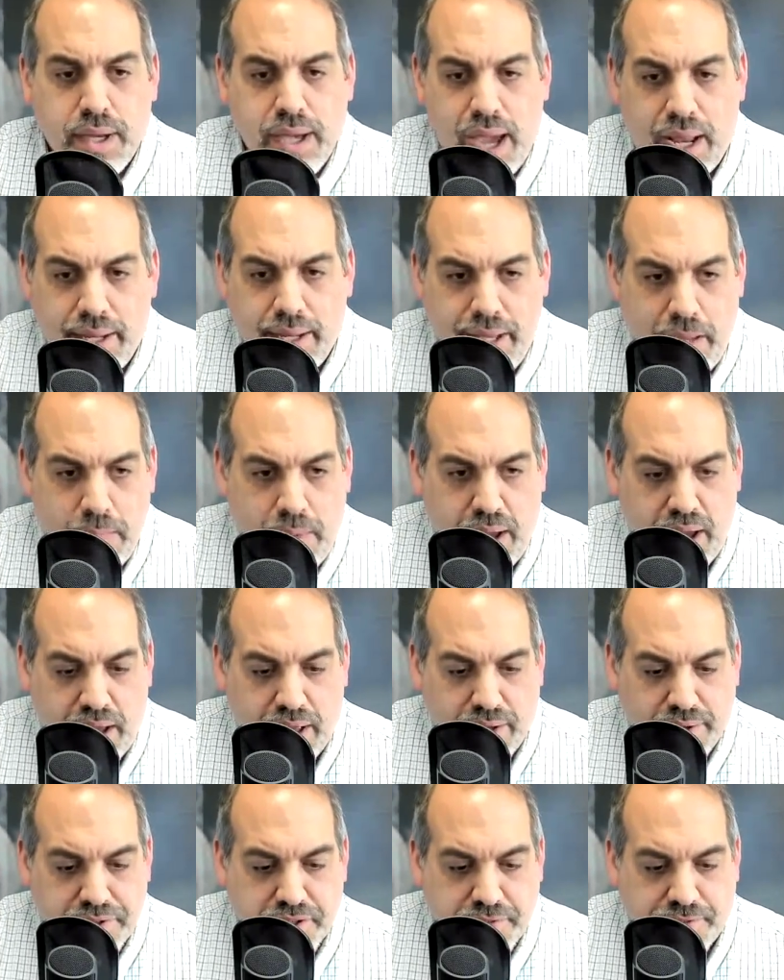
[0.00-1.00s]
and
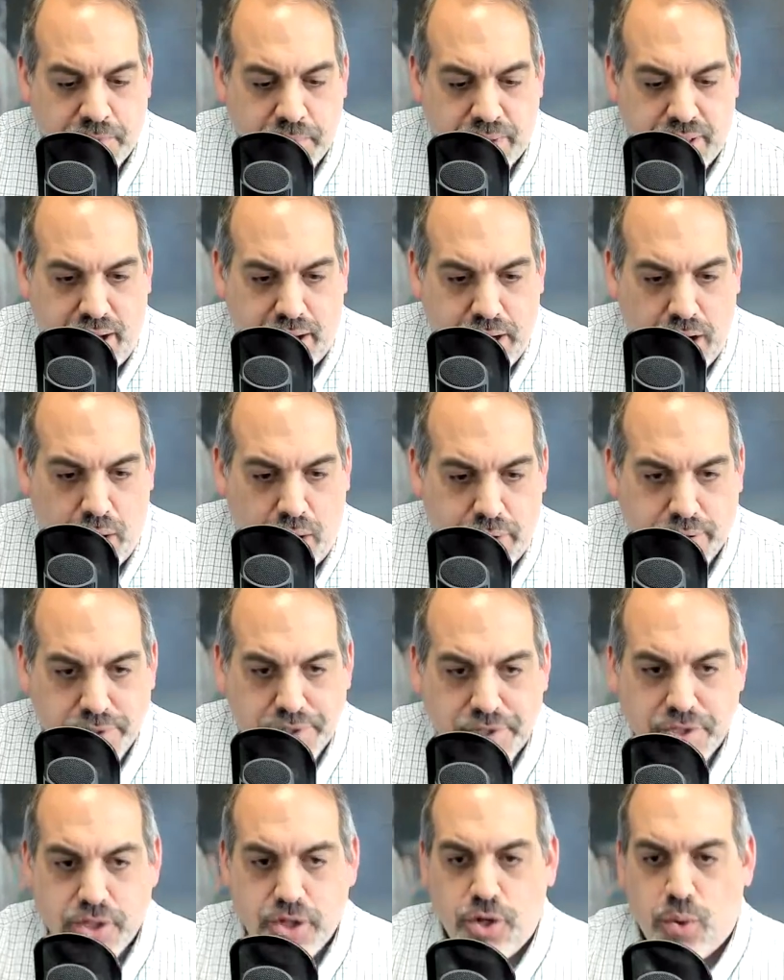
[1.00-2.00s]
emails from gun
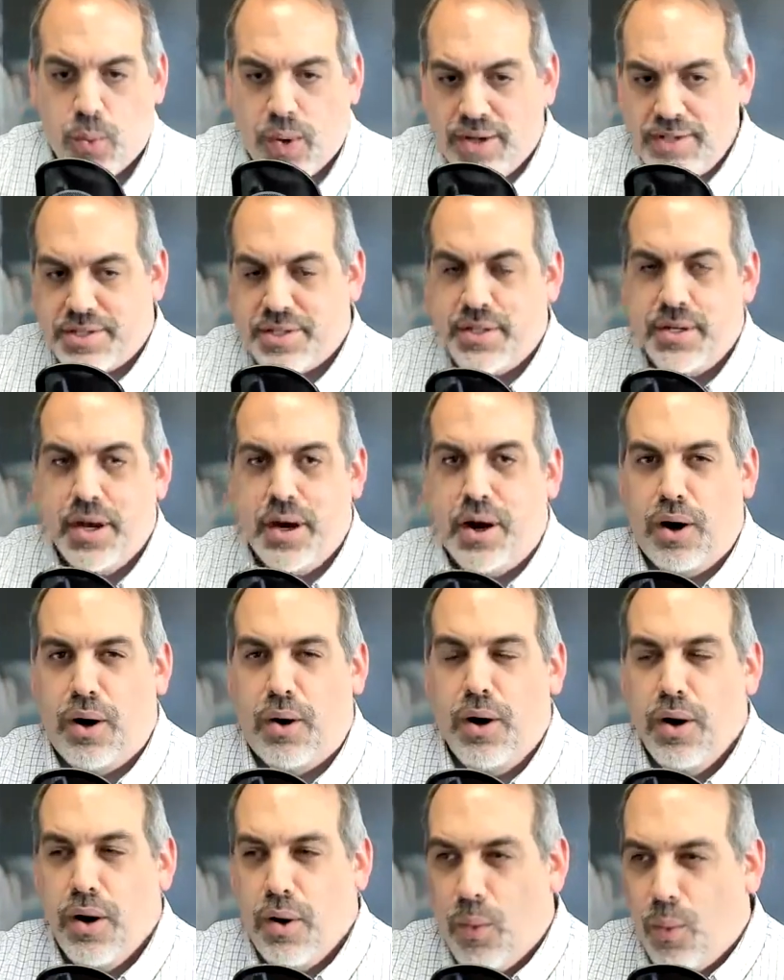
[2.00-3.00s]
owners who want to
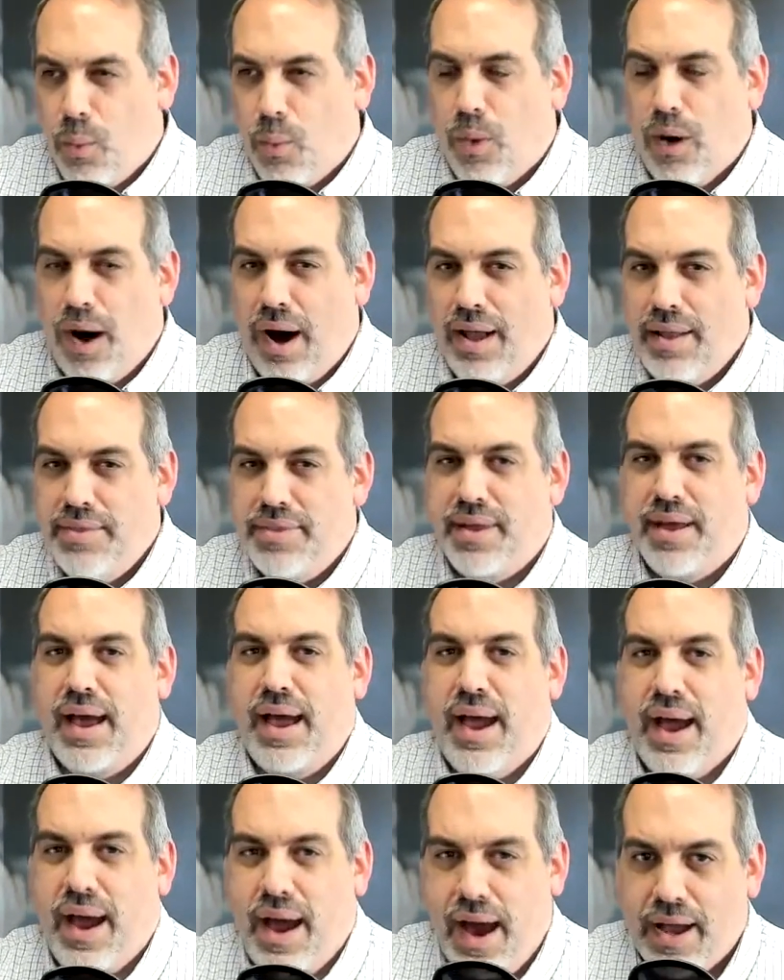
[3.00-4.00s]
know what the
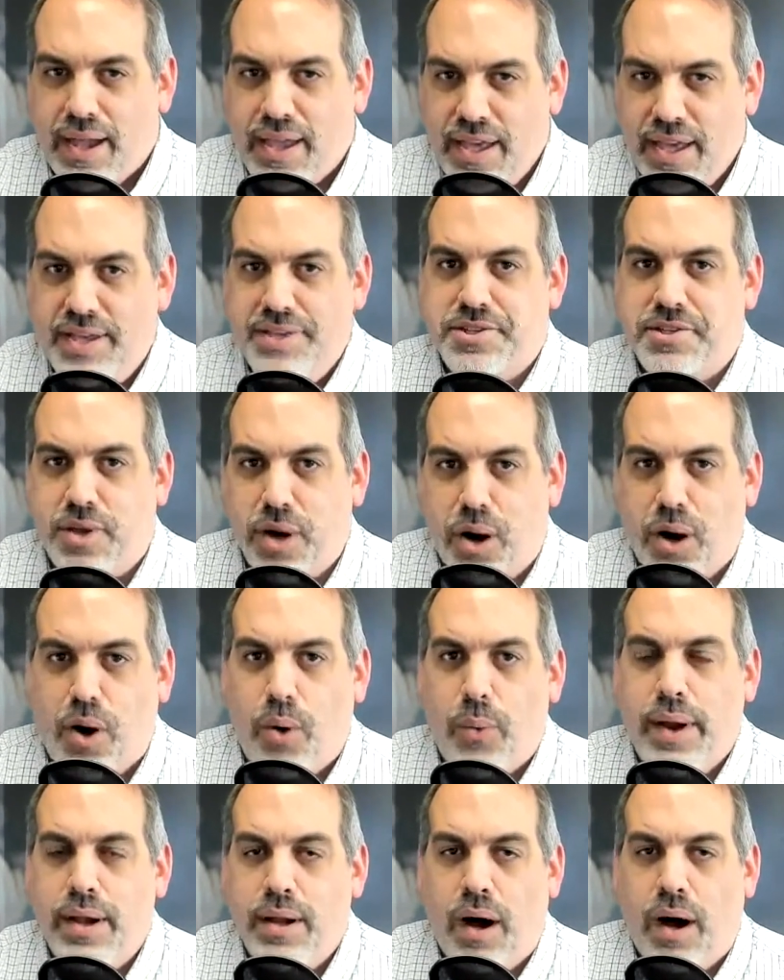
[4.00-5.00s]
heck is
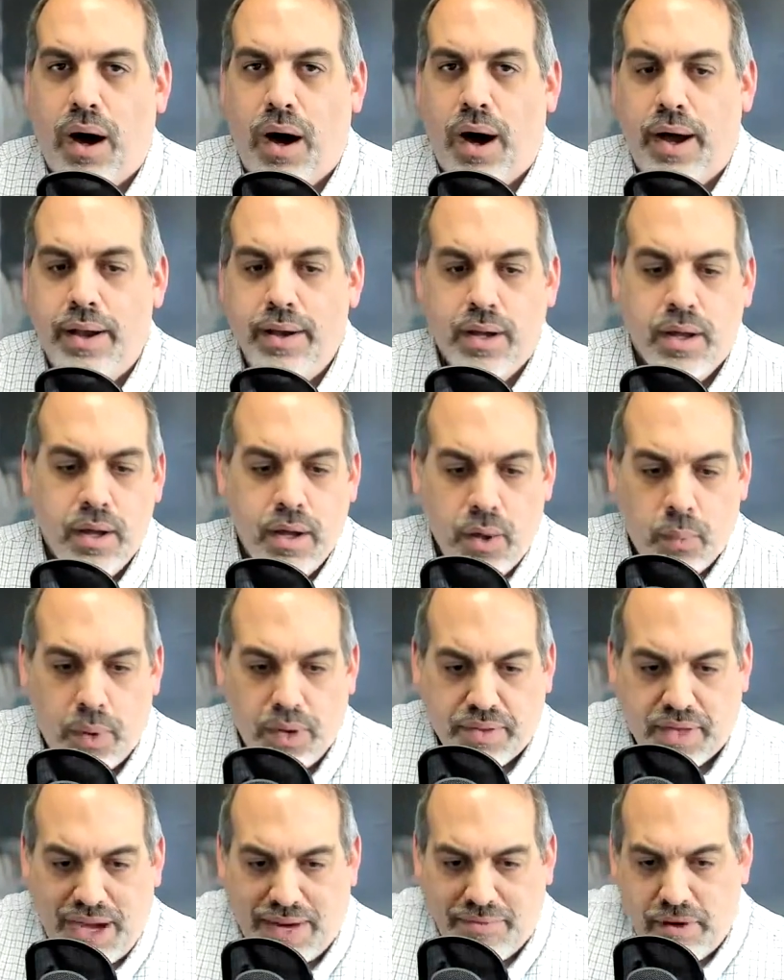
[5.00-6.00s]
going on
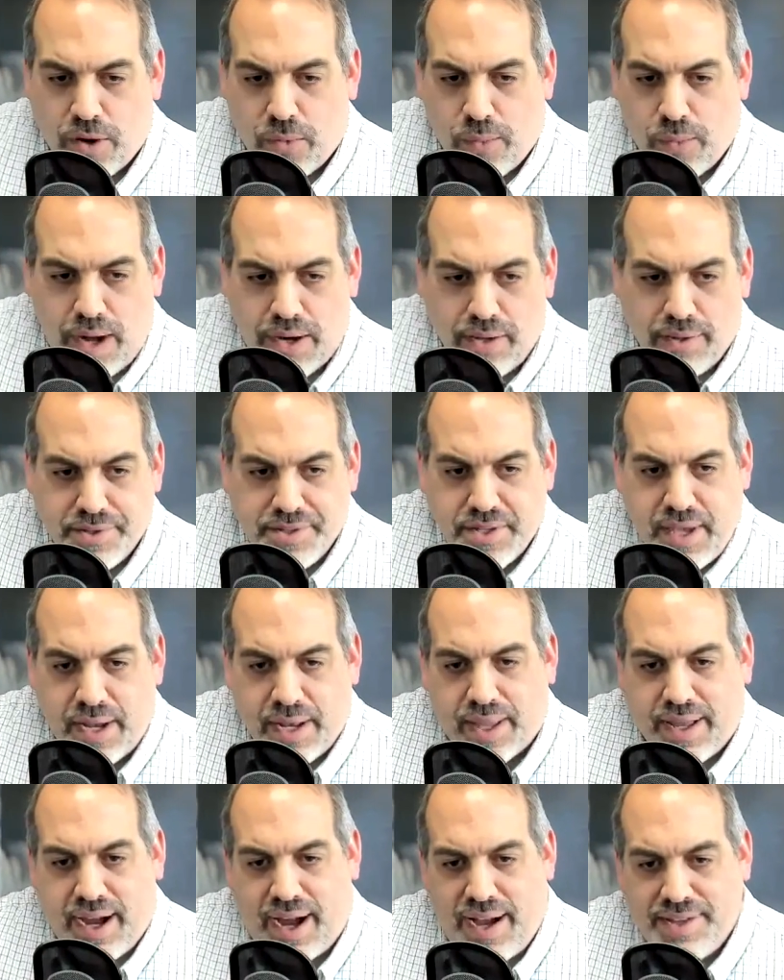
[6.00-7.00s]
with Governor Reynolds
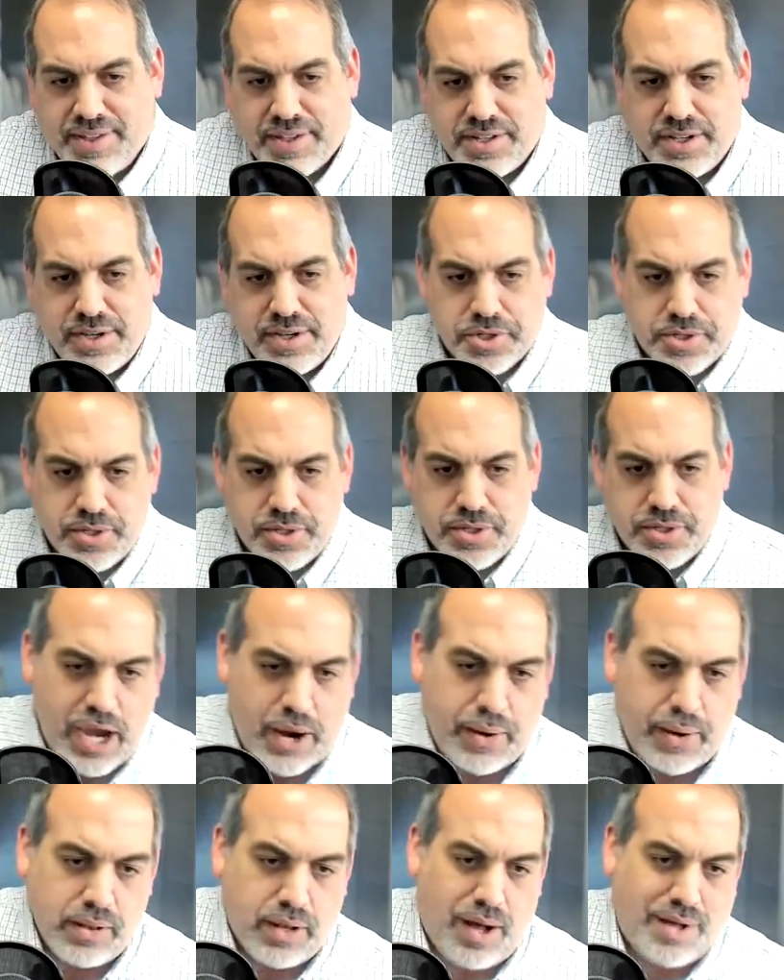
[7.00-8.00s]
and constitutional
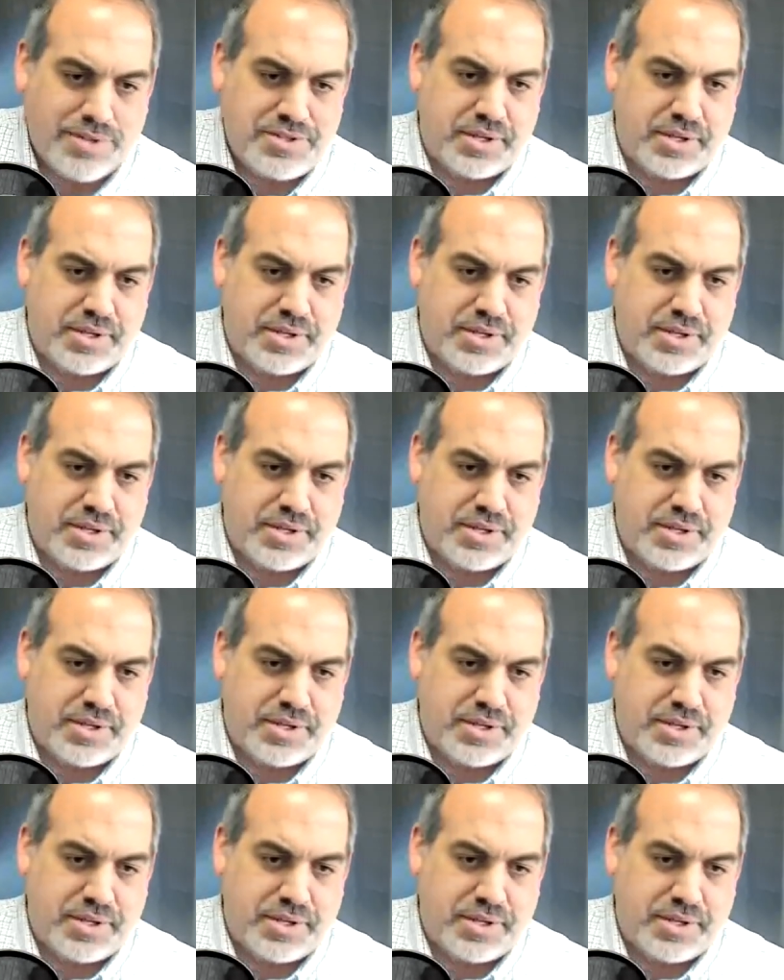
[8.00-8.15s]
carry law.